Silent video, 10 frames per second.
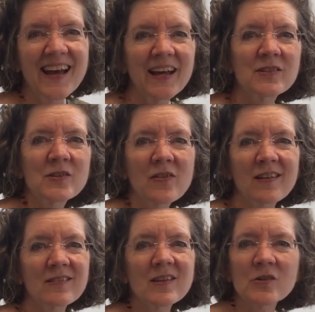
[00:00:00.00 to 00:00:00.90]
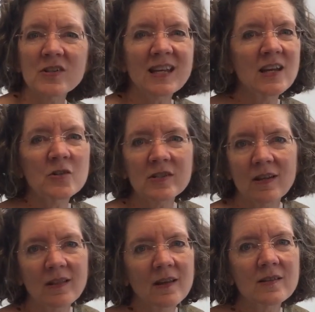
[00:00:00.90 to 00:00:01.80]
And so there's just
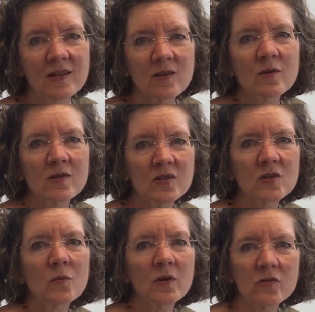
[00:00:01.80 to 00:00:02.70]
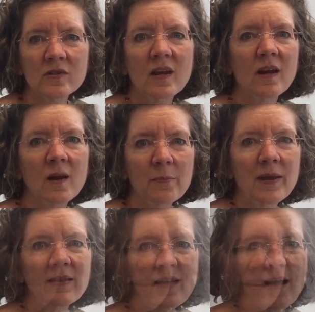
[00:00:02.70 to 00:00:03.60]
interesting things that you can do when you set it up
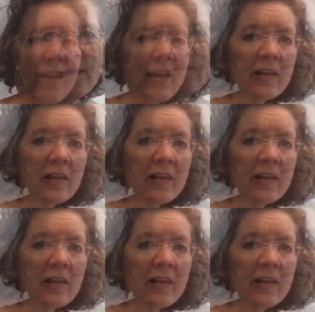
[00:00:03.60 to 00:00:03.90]
like that.